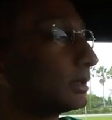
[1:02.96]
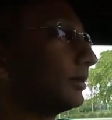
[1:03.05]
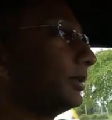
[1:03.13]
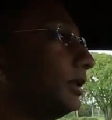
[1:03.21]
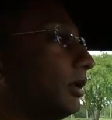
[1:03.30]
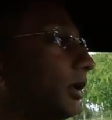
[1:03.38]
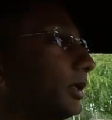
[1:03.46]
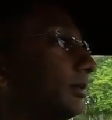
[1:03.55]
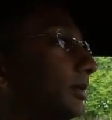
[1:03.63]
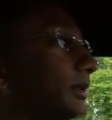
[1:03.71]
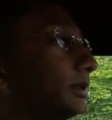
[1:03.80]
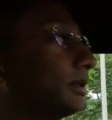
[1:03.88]
some of the
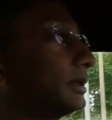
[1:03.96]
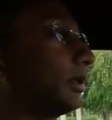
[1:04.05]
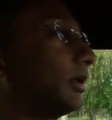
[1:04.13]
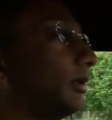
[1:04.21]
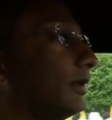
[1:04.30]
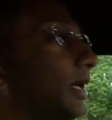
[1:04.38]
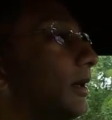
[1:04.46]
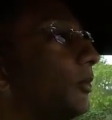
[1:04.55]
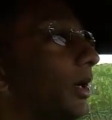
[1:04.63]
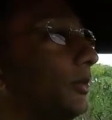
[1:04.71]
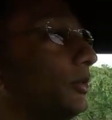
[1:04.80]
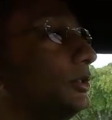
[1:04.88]
arguments are,
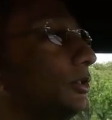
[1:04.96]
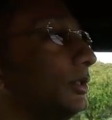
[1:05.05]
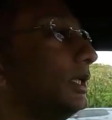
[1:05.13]
why would you